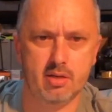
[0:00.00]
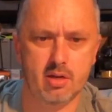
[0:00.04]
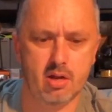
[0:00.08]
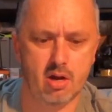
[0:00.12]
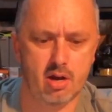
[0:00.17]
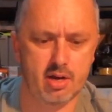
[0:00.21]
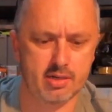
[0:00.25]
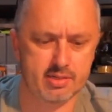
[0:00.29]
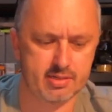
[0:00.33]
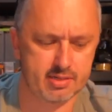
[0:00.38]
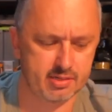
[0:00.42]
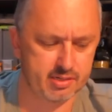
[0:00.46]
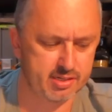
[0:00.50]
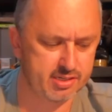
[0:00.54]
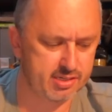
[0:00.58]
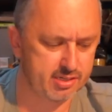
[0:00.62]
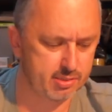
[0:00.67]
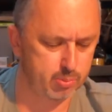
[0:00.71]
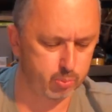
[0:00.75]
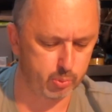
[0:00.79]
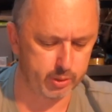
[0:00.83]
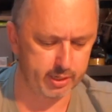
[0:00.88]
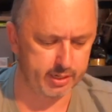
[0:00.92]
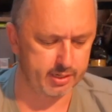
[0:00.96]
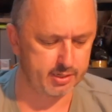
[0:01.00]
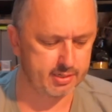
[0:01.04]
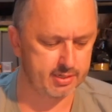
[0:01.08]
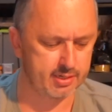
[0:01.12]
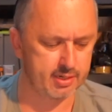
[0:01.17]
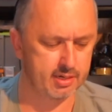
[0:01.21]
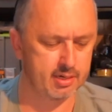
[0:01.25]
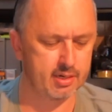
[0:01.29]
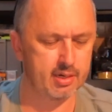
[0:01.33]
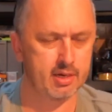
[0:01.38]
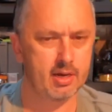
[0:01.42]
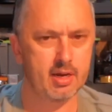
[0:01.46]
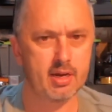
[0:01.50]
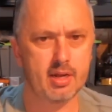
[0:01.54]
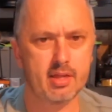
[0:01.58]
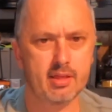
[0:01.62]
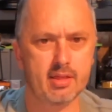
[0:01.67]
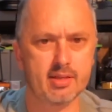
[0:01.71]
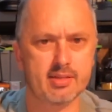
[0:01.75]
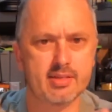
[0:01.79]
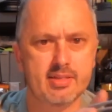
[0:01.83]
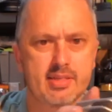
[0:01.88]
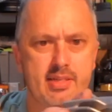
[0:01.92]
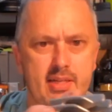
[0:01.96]
Nice and sweet.
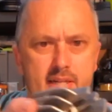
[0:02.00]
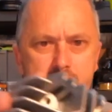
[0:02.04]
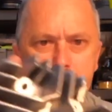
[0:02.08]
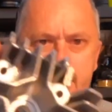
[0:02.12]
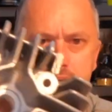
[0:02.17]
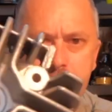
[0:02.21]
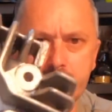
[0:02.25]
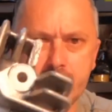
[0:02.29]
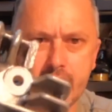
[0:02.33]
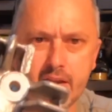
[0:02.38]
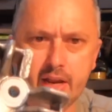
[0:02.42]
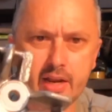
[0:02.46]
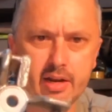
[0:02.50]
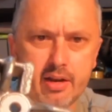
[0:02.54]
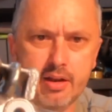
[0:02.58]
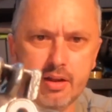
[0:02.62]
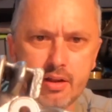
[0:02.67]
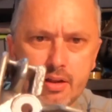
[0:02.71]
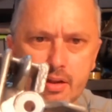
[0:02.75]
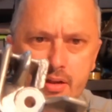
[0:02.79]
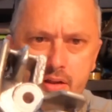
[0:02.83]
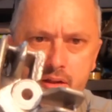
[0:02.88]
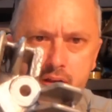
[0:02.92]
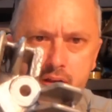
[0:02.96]
The cylinder head,